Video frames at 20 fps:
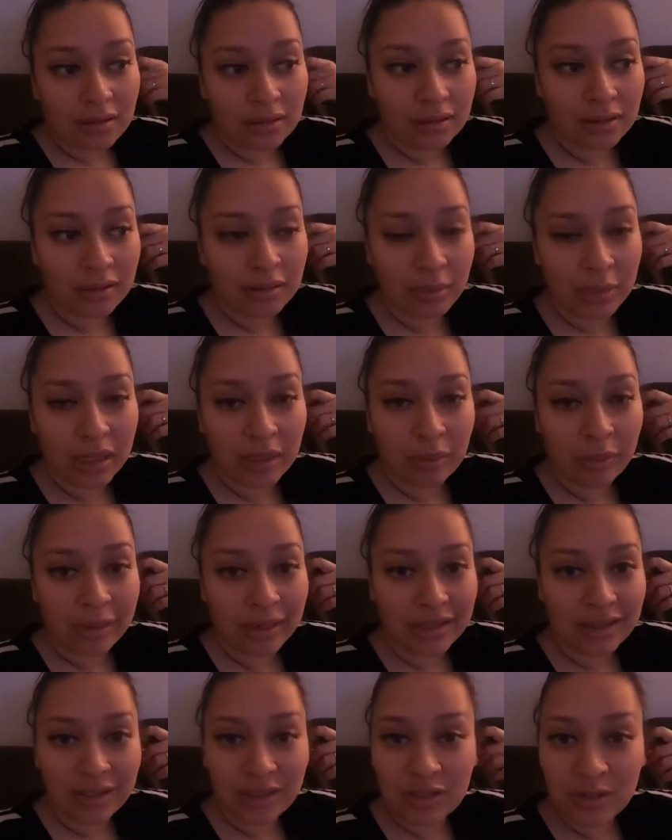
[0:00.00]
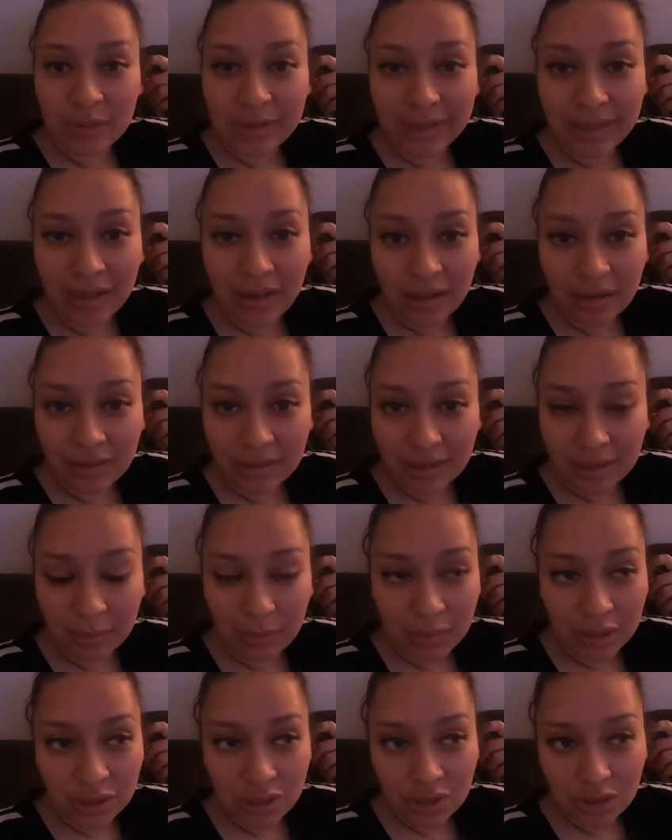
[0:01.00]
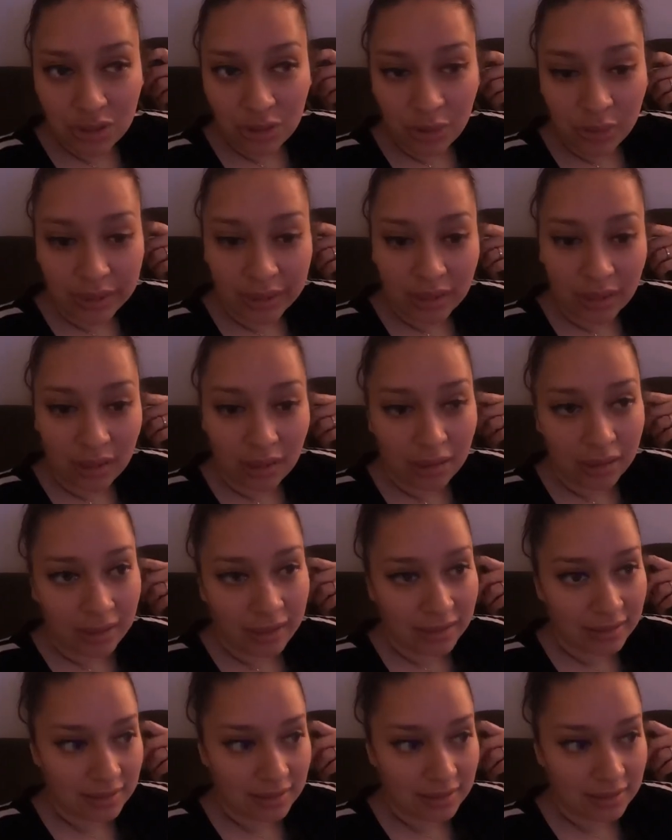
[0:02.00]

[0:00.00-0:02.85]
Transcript: I'm out of breath. There's really nothing much going on.